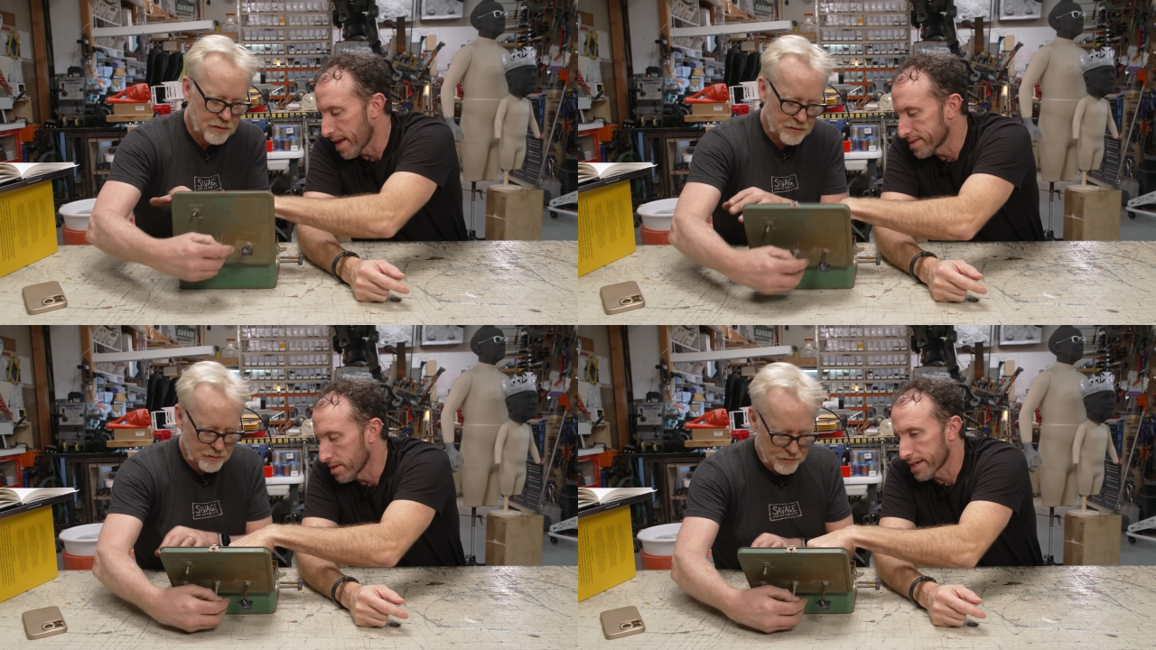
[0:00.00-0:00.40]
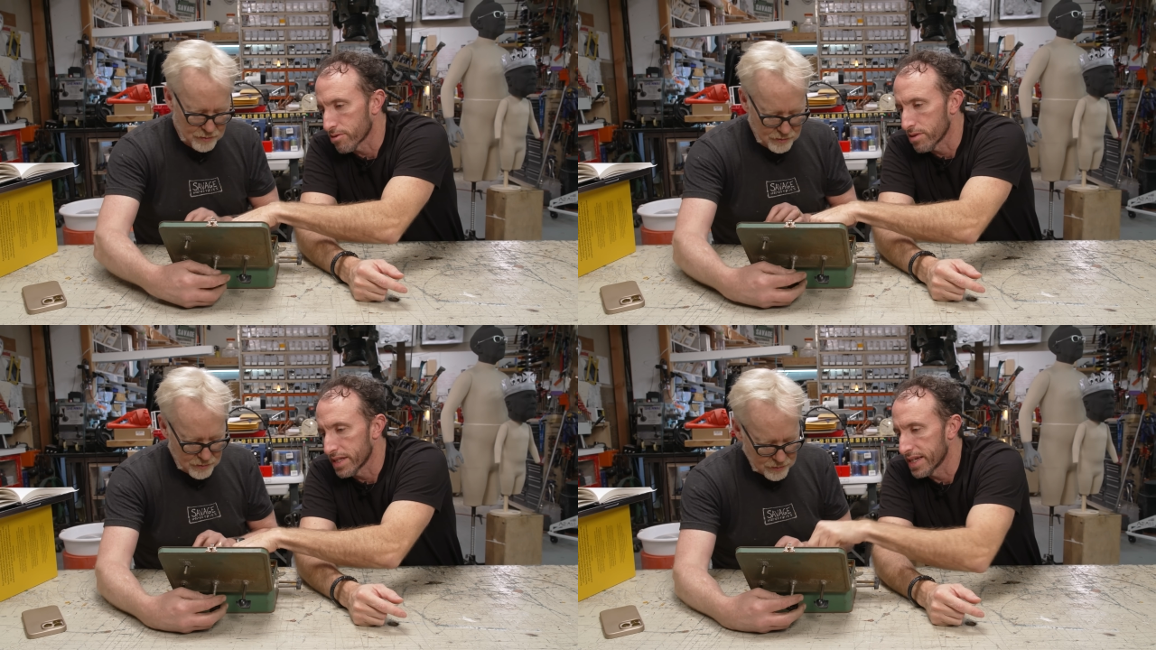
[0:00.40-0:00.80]
Speaker 1: That's
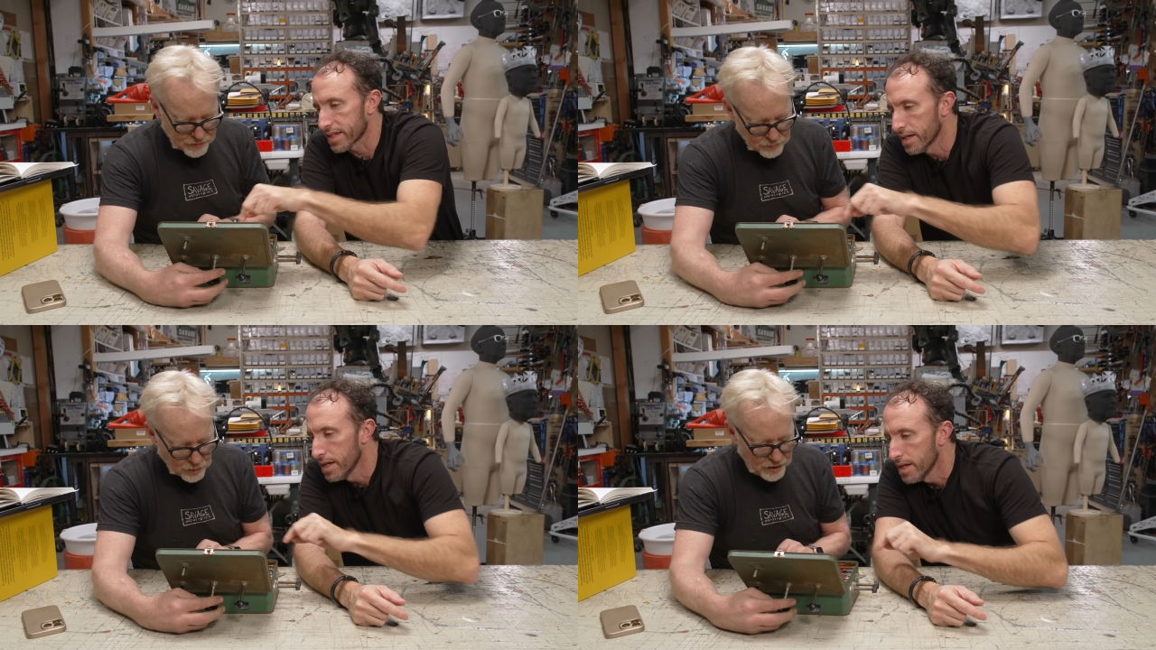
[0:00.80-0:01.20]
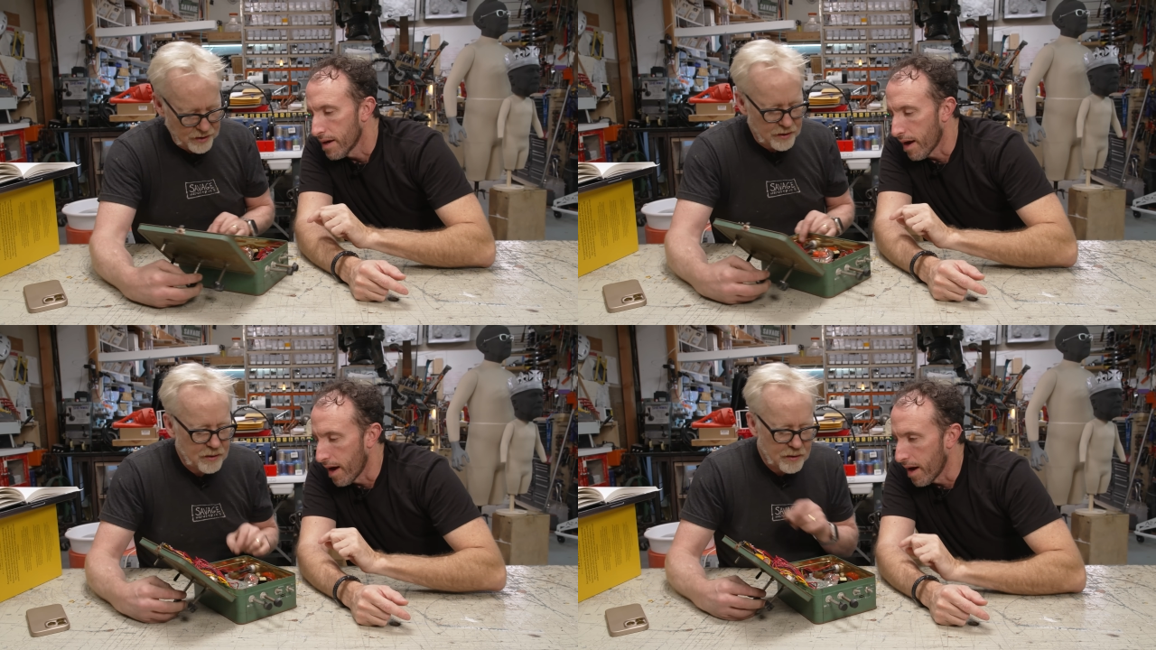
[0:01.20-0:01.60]
electrolytic.
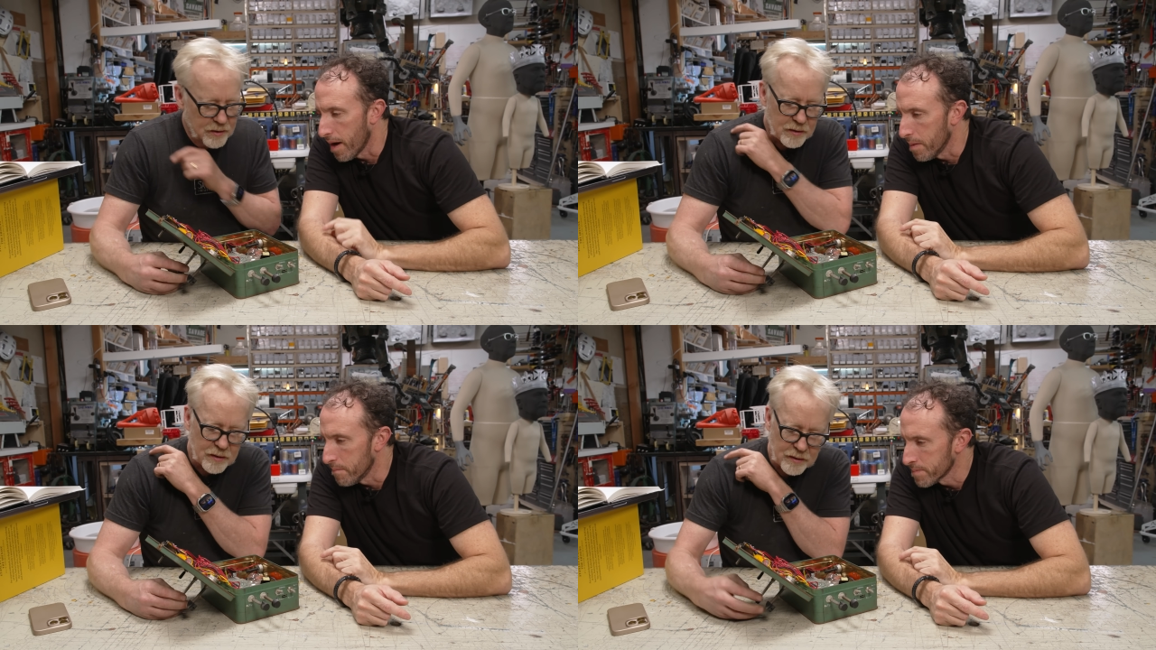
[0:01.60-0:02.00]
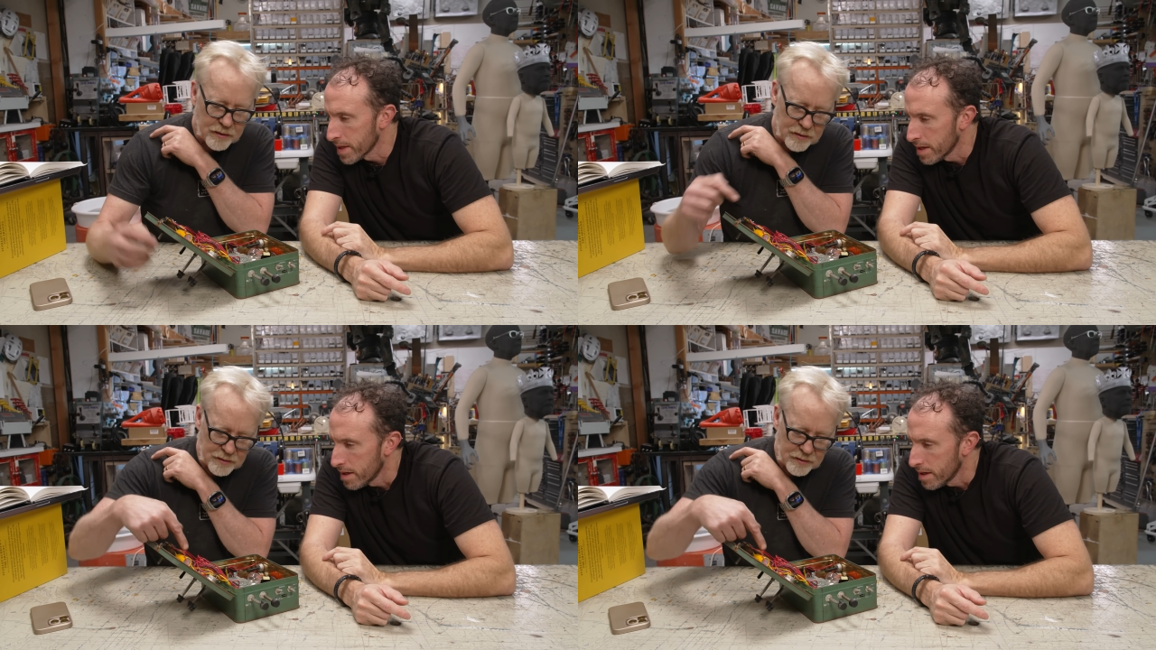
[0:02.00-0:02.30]
Right. Um,